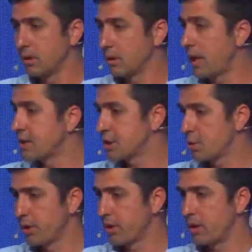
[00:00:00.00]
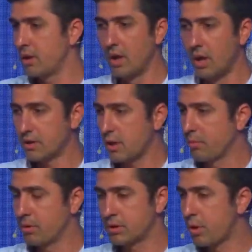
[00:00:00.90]
lunch with
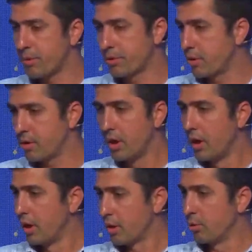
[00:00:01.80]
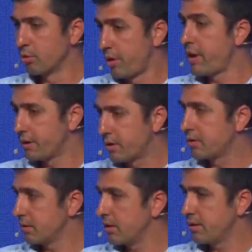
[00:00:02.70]
some entrepreneur who
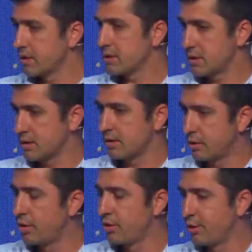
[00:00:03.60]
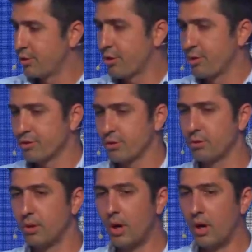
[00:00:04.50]
create this unicorn.
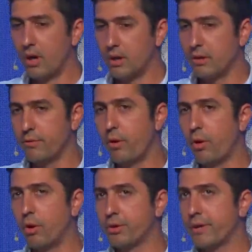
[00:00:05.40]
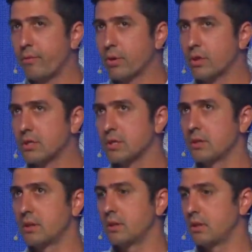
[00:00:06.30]
So for network is
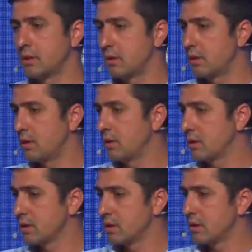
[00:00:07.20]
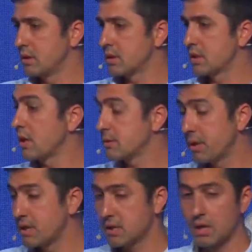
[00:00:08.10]
it's a nice
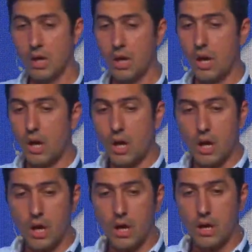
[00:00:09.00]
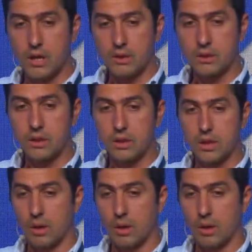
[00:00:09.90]
place, and